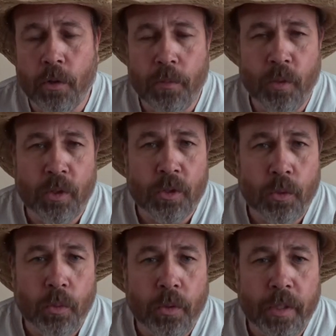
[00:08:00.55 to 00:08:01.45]
of a
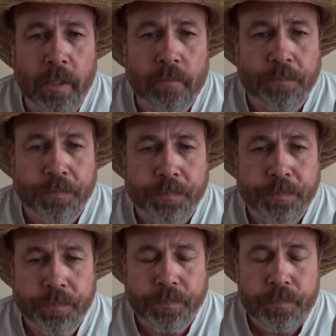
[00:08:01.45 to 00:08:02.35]
story.
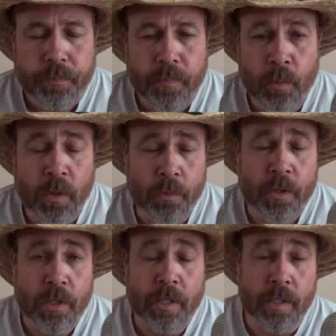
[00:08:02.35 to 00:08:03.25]

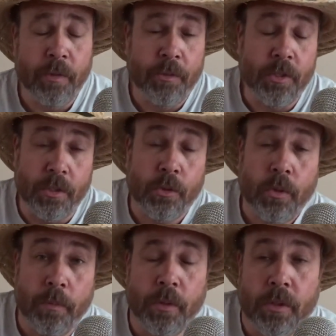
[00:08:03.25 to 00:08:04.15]
Well, it was a
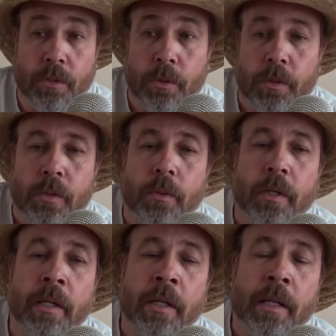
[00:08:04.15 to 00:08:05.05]
story, but it was a true
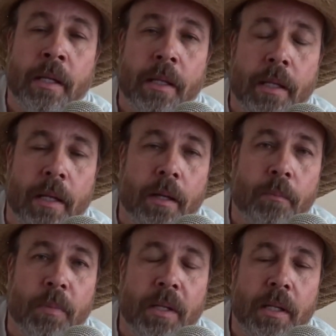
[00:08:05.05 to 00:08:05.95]
story, that
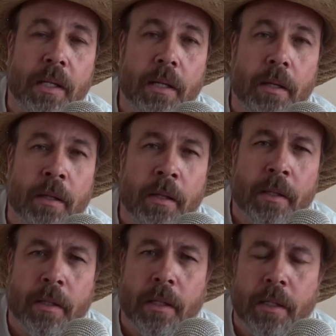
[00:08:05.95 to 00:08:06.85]
up in the, I
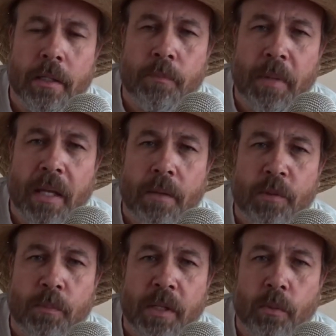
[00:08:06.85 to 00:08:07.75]
think it's
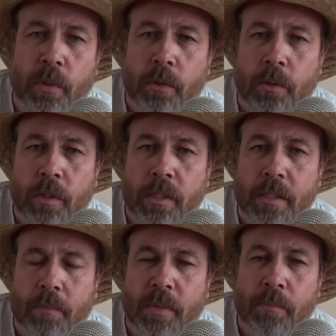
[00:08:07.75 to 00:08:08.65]
Bob's Big Wilderness
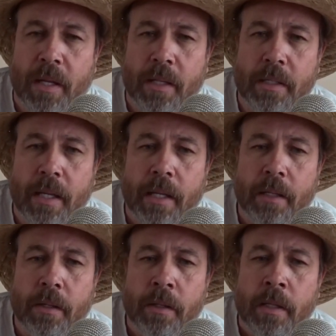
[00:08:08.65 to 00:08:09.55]
up in
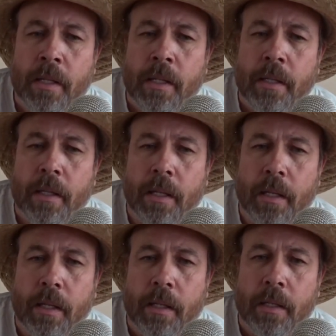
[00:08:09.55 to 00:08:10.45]
Montana, that
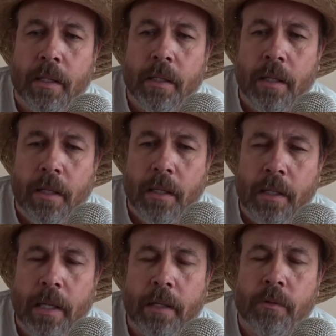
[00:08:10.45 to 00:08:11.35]
a kid
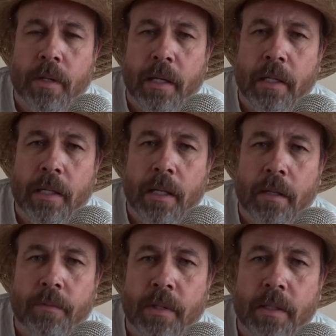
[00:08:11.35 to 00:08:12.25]
got dragged out
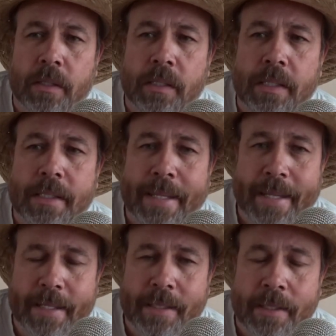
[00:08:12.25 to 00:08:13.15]
of his
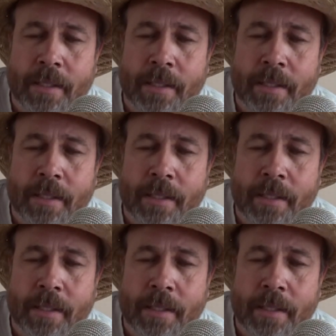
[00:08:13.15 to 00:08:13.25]
tent